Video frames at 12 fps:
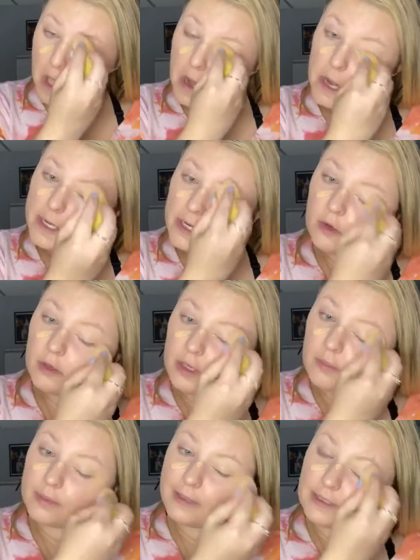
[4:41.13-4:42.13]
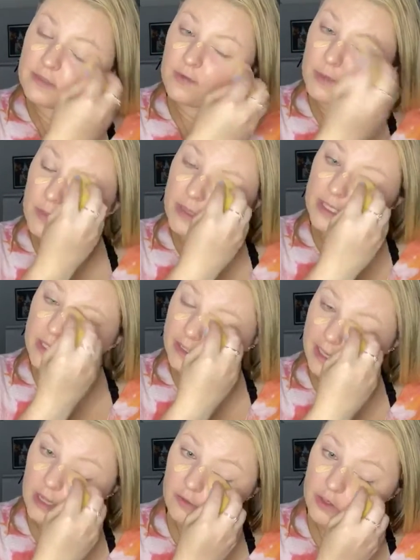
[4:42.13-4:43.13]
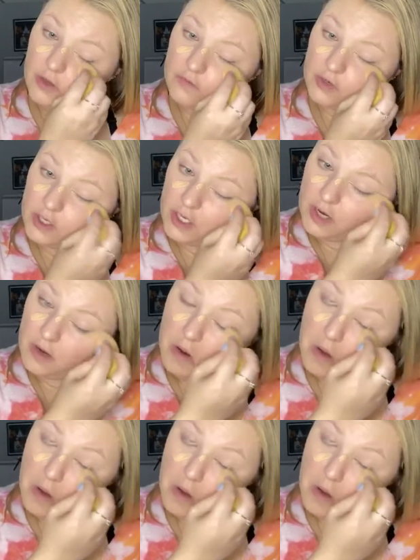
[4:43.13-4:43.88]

No complaints from the peanut gallery over here.